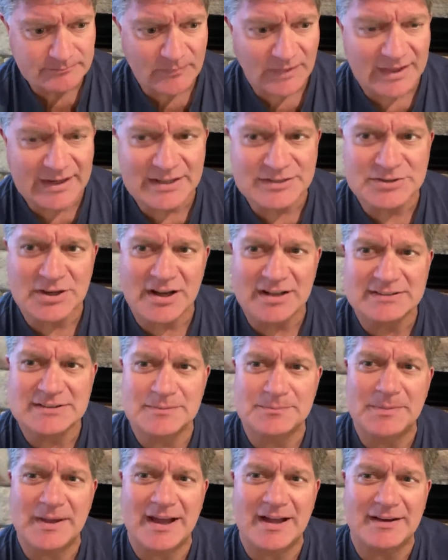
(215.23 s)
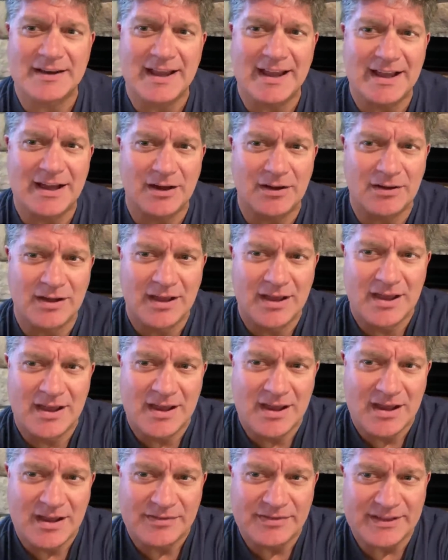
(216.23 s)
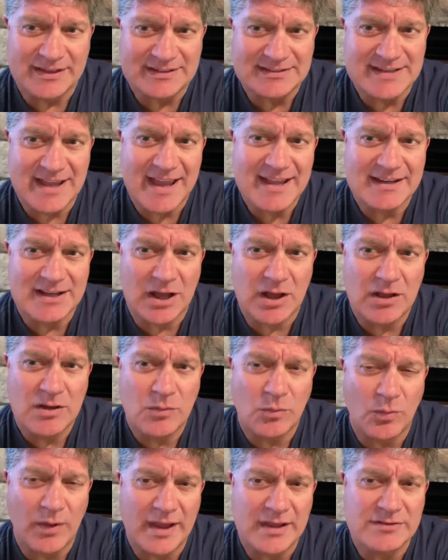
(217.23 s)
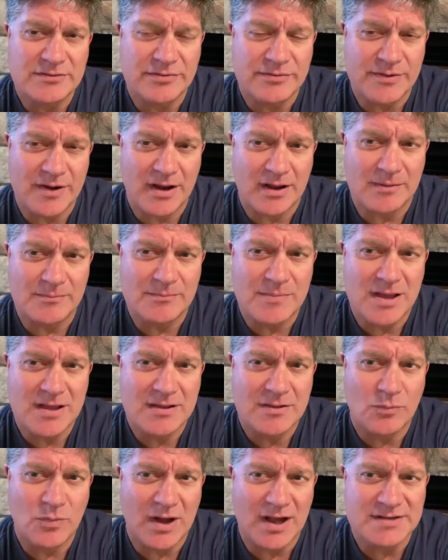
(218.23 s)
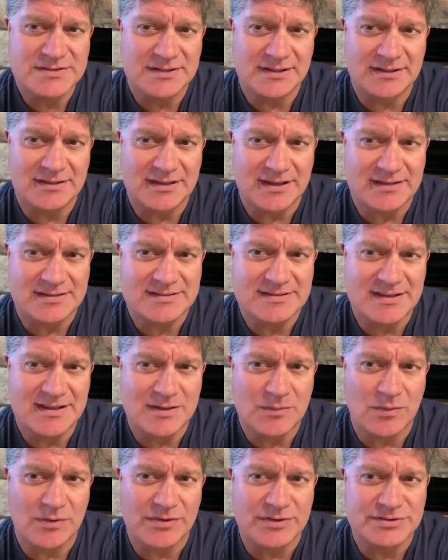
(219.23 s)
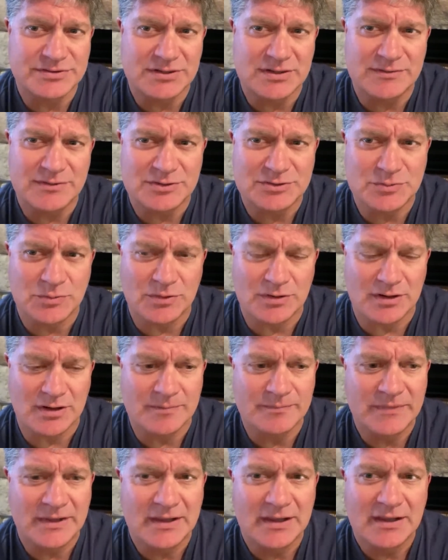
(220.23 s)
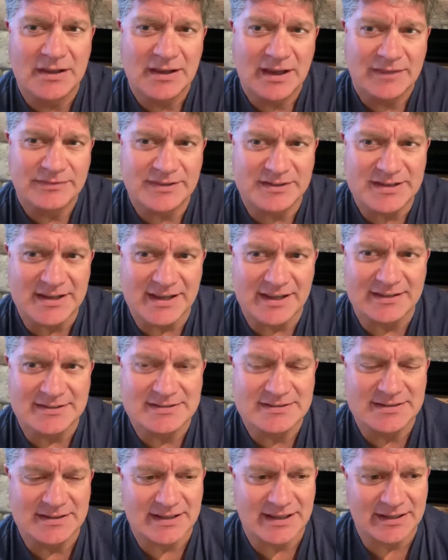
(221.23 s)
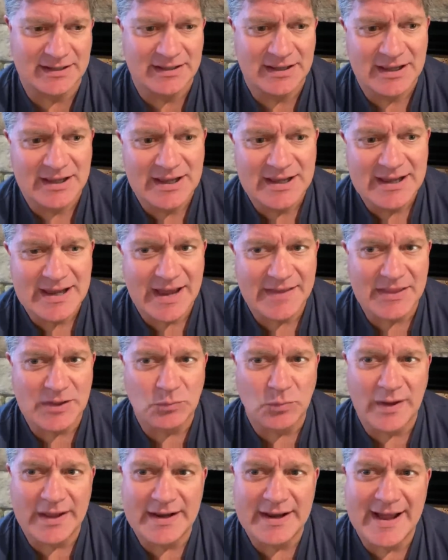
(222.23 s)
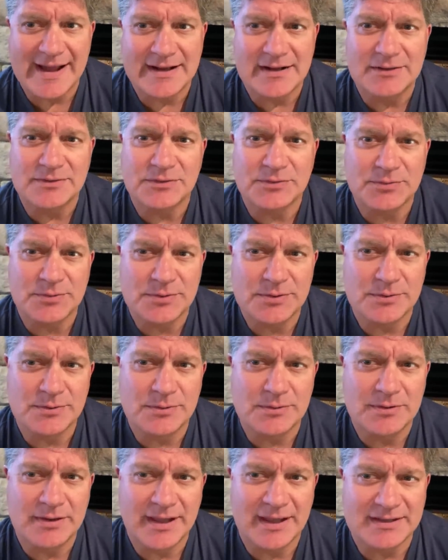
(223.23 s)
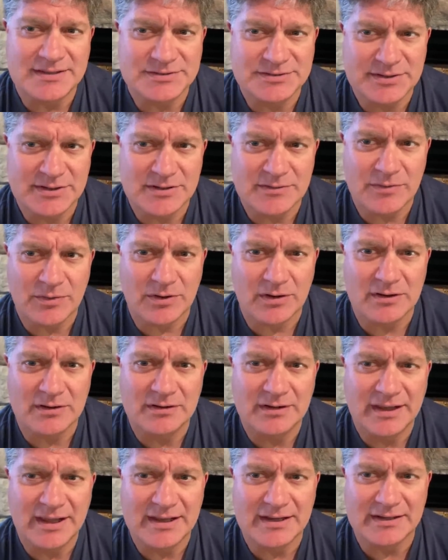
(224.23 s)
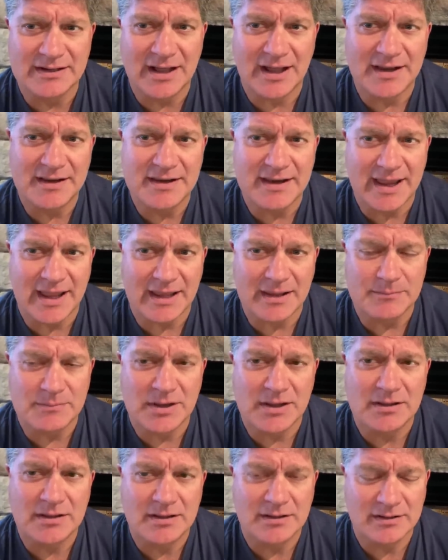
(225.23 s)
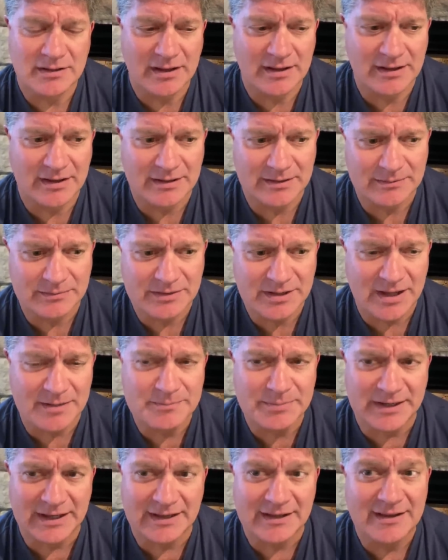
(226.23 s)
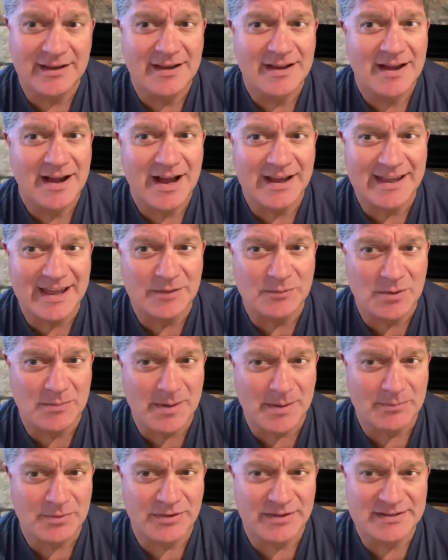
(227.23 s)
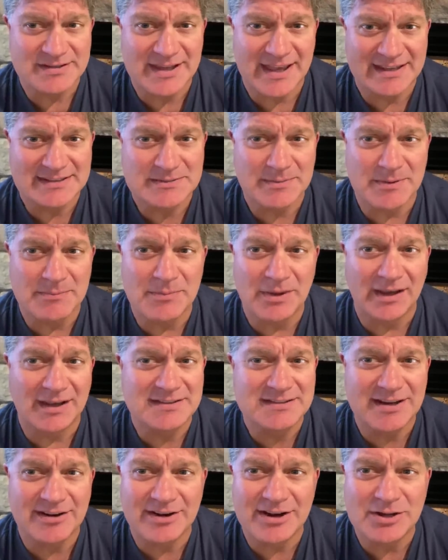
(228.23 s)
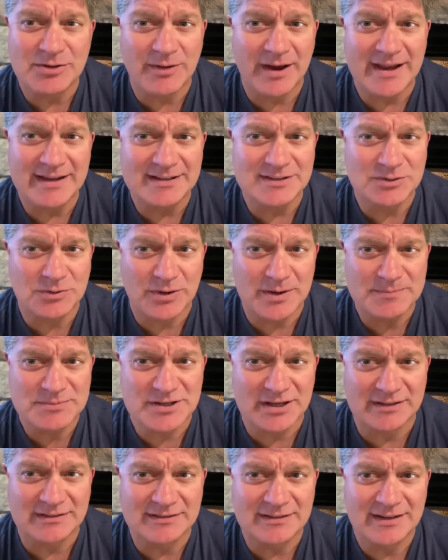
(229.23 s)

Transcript: he talked about how the data went from Washington, D.C., where the servers were, the DNC, and then went out through a server in an unnamed company. Again, remember, this has to be military-grade encryption.